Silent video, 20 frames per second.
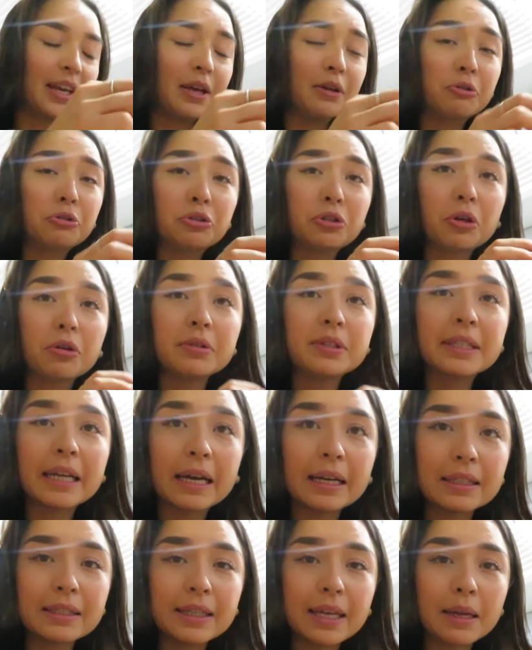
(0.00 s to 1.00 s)
It's so
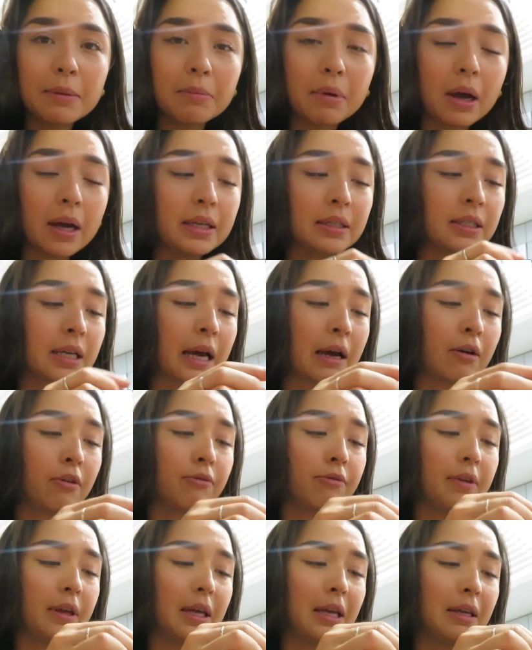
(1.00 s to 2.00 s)
sad saying bye to
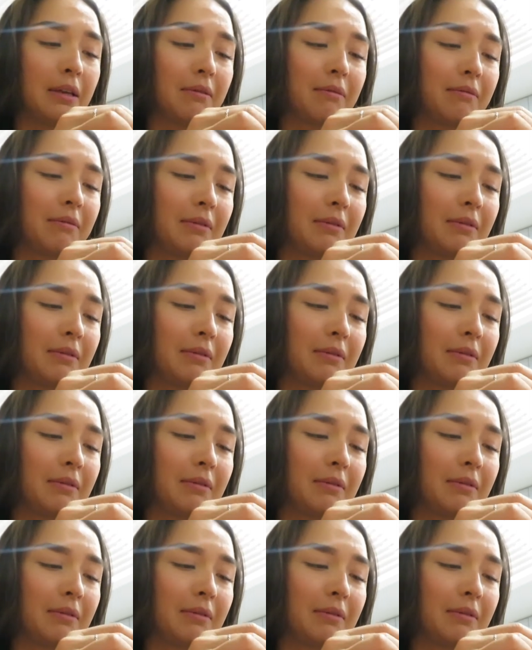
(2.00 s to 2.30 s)
Alfie.